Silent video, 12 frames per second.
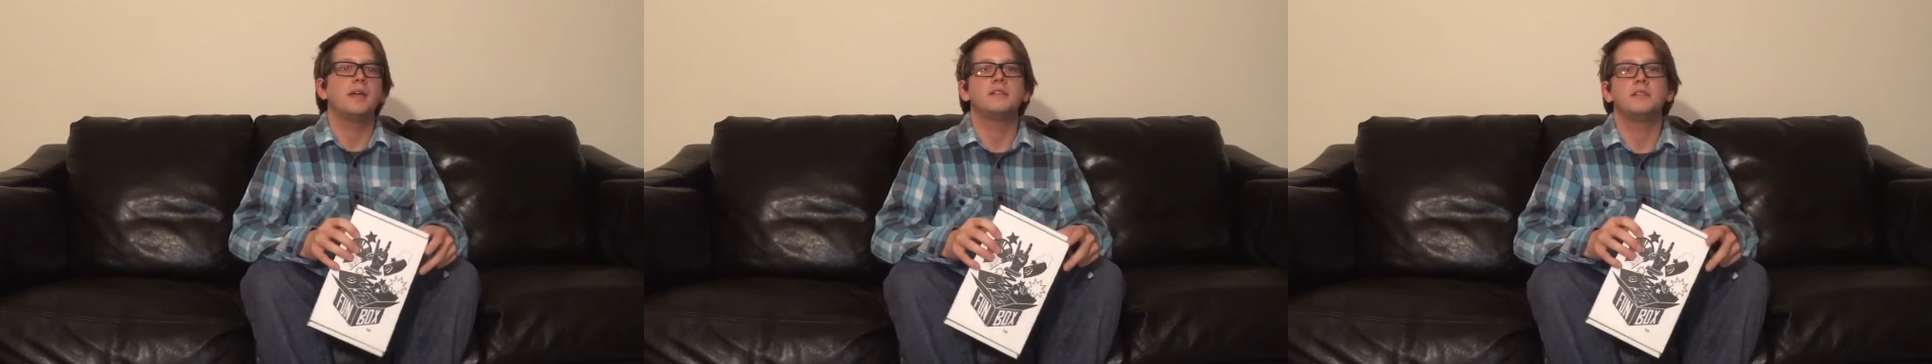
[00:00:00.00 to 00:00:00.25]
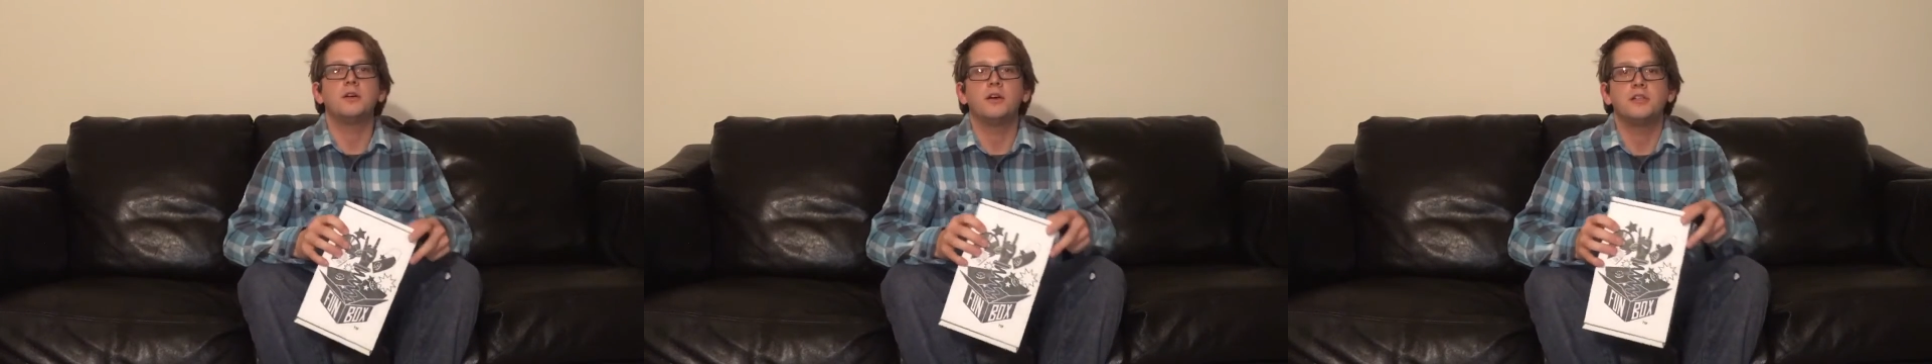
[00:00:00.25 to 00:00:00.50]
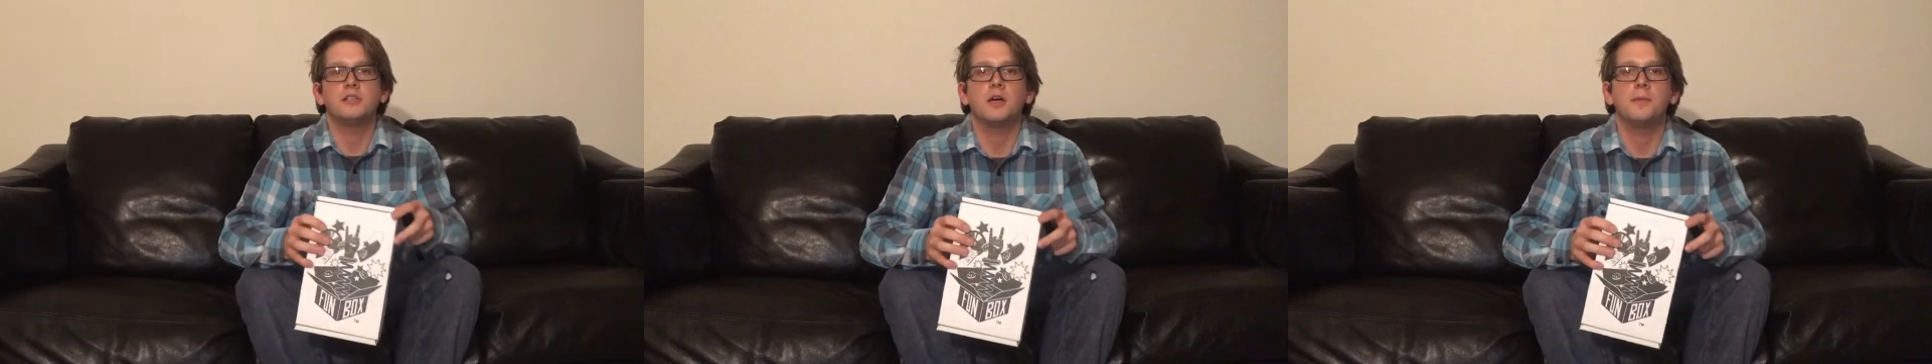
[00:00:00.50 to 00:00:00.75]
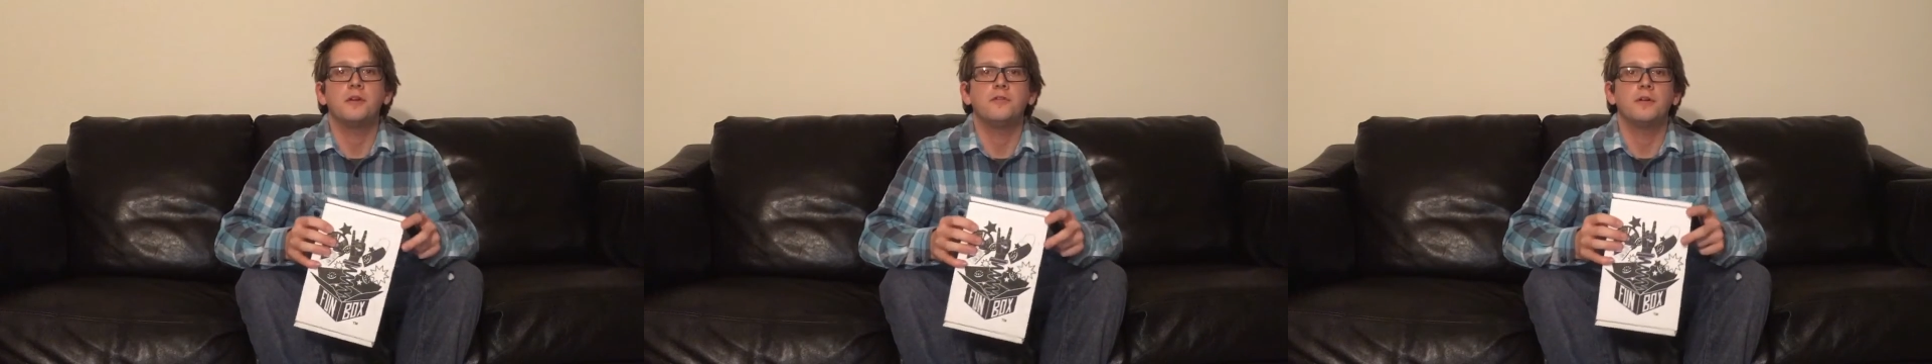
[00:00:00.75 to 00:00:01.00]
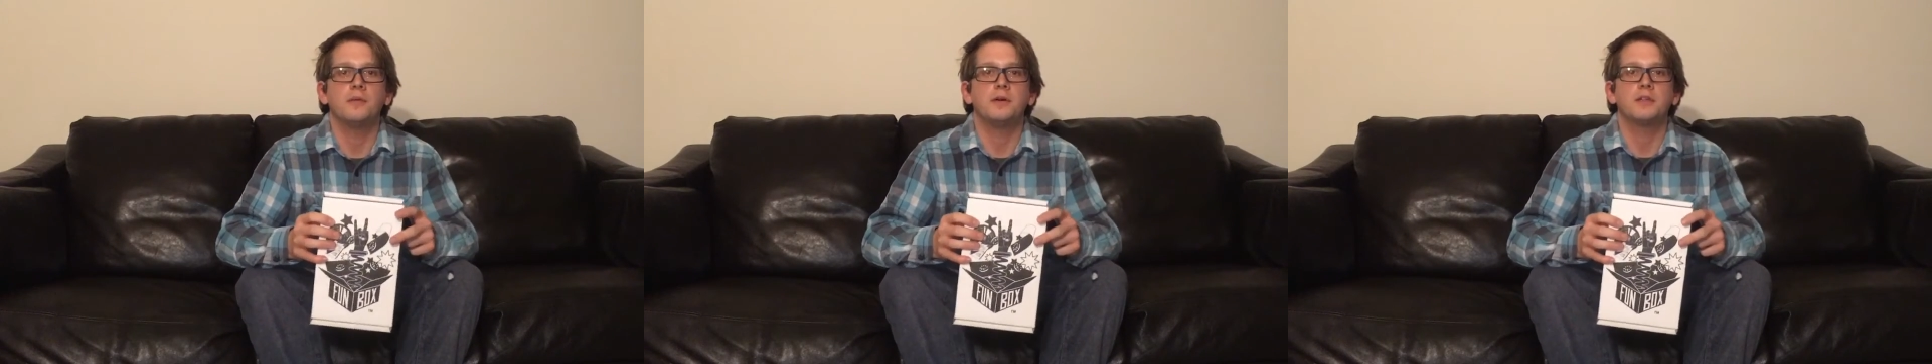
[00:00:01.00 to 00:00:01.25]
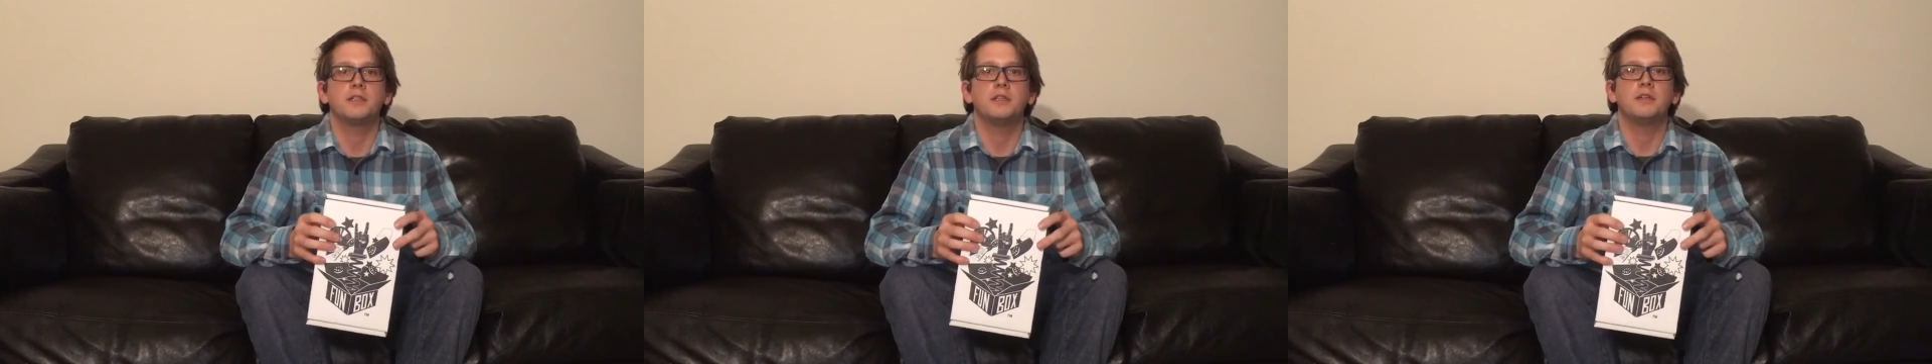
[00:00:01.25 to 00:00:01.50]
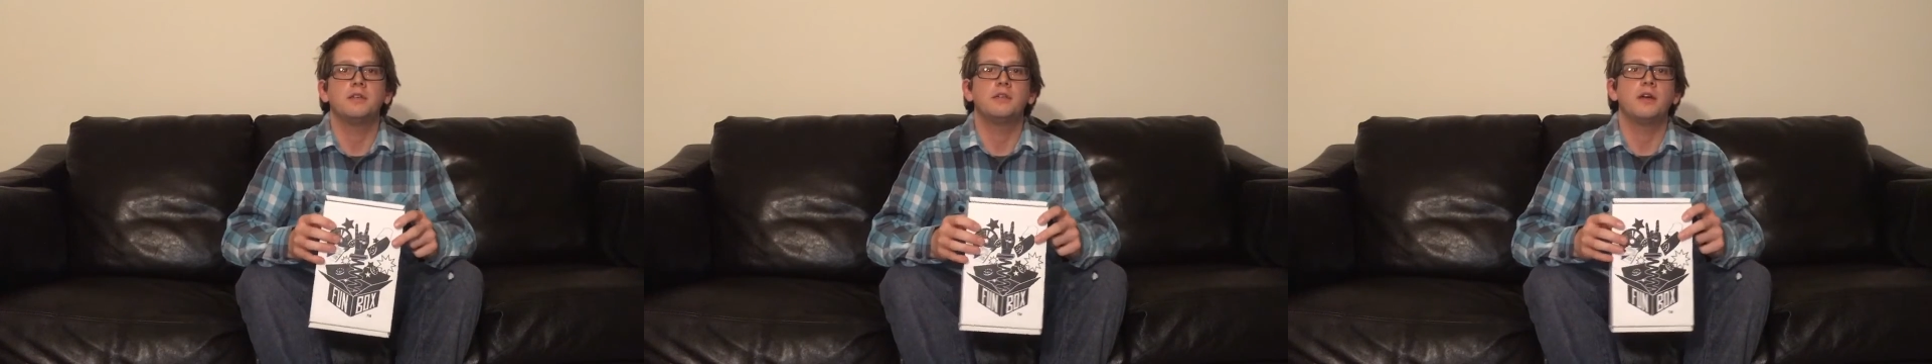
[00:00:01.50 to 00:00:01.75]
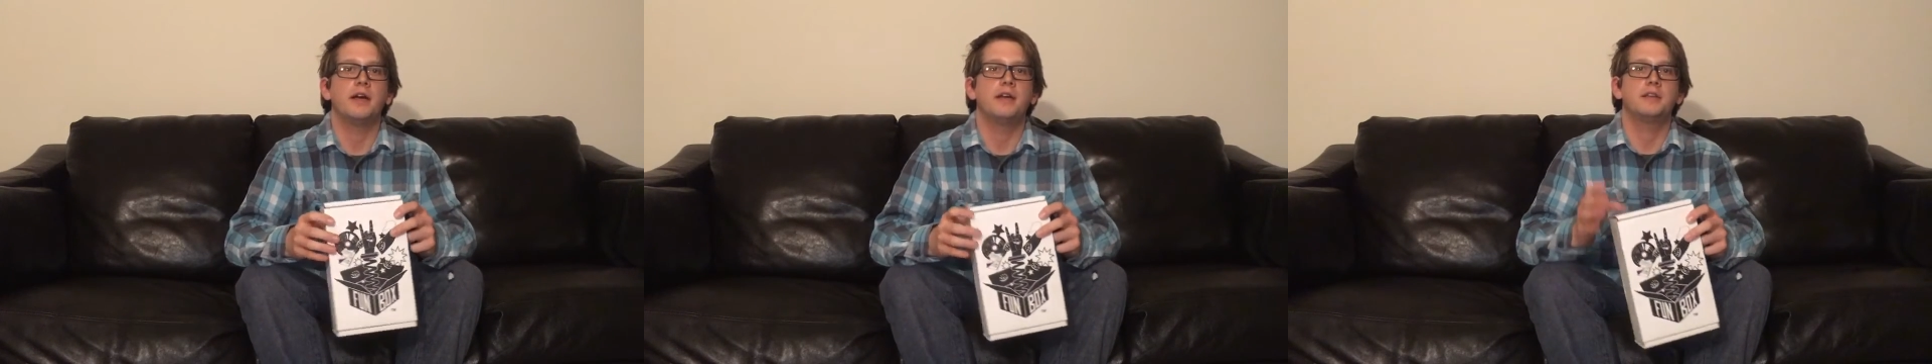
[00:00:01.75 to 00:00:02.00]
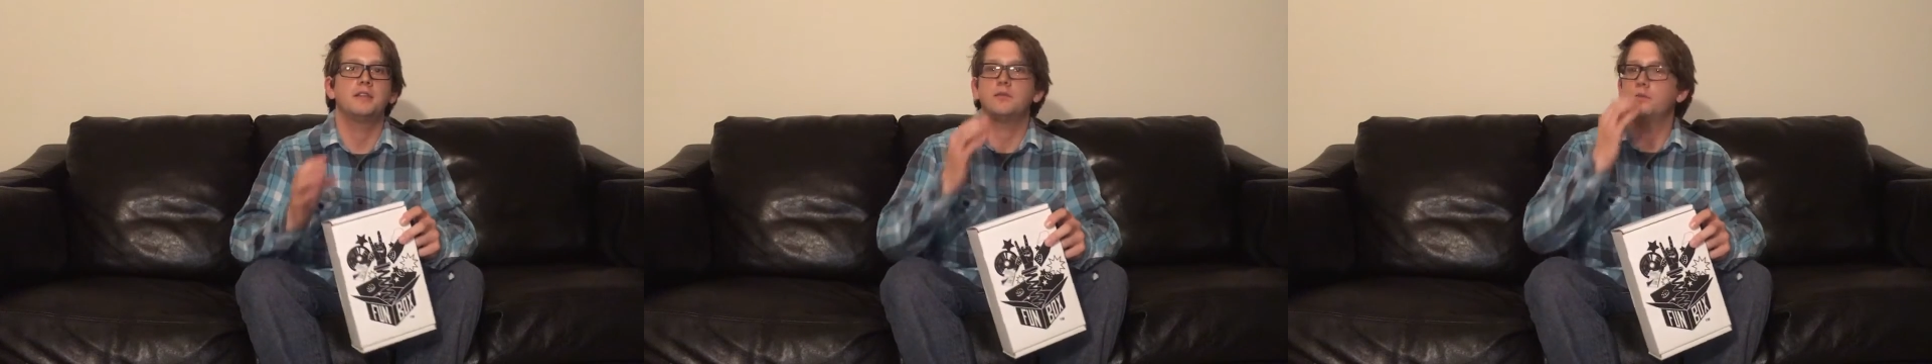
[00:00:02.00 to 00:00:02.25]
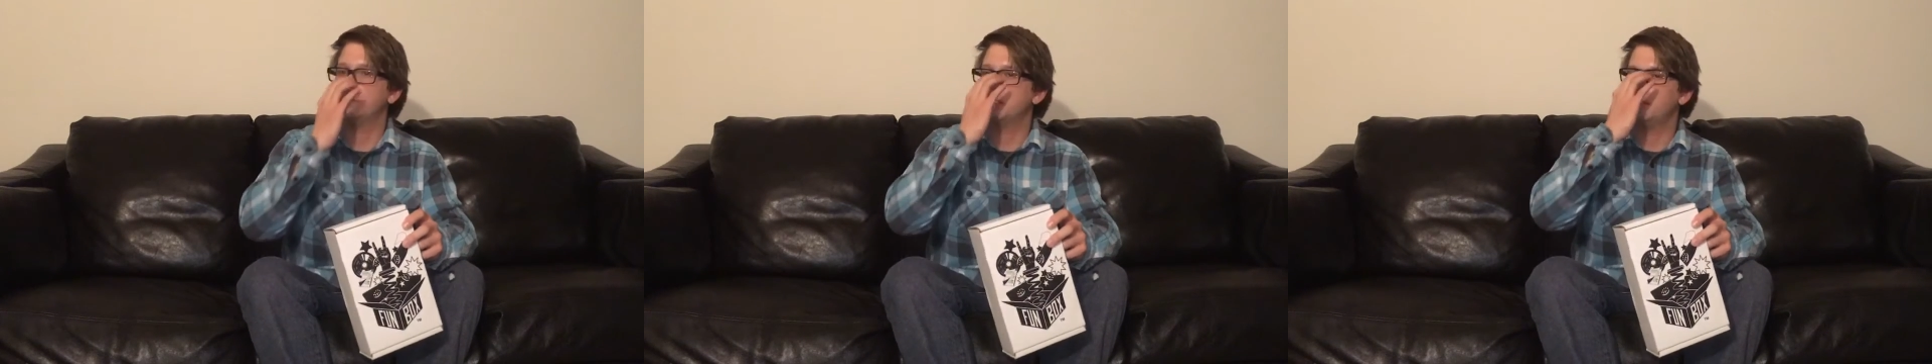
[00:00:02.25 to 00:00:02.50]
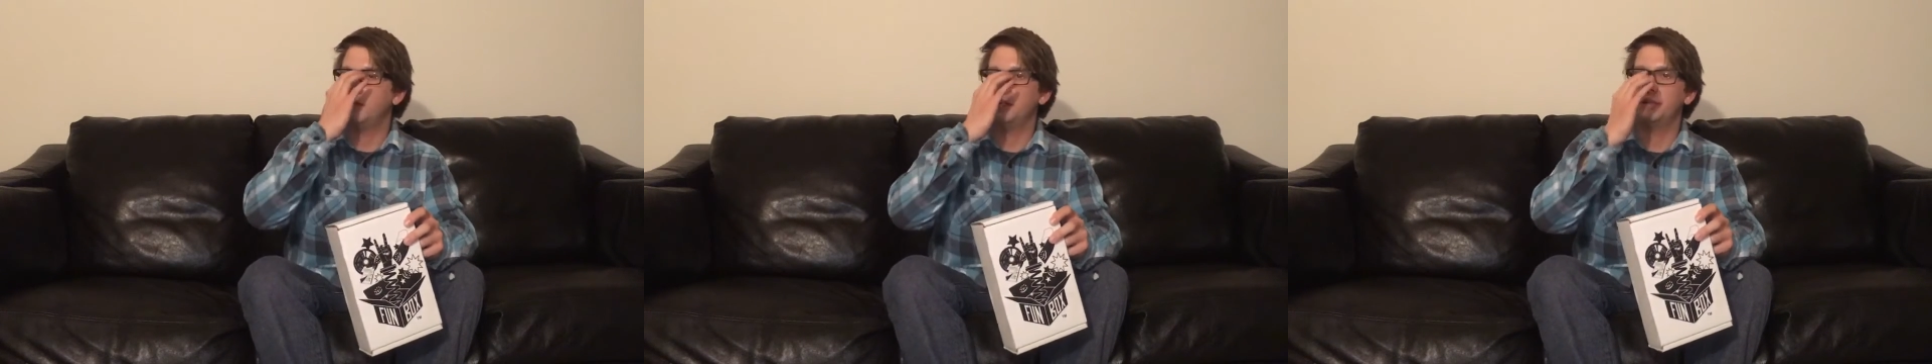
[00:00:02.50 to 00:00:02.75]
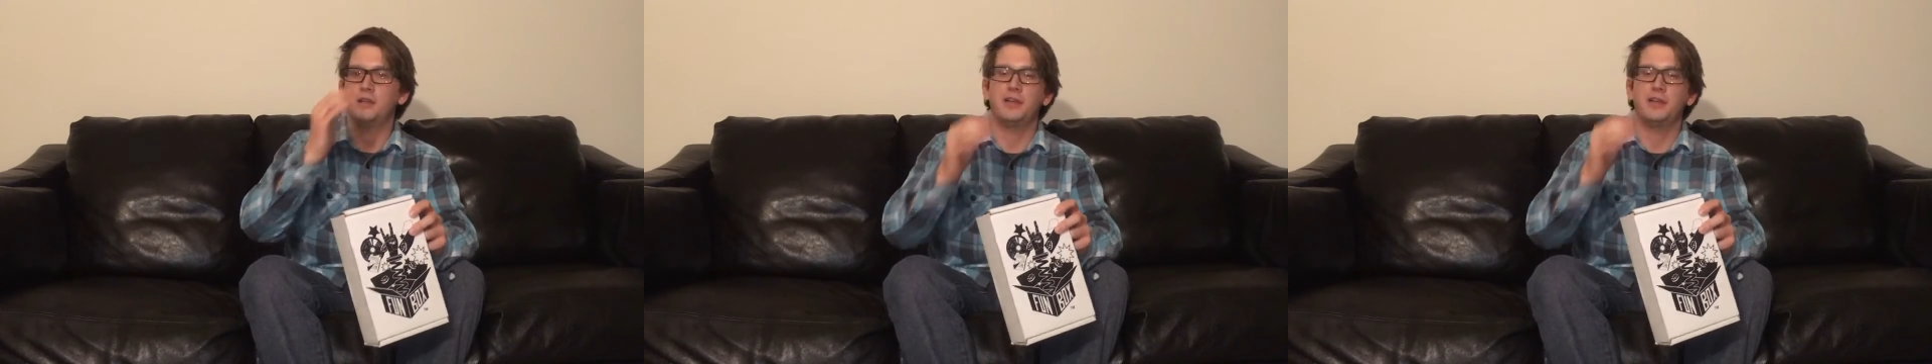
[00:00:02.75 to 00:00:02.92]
So I just got my new Funbox in. I get this once a month.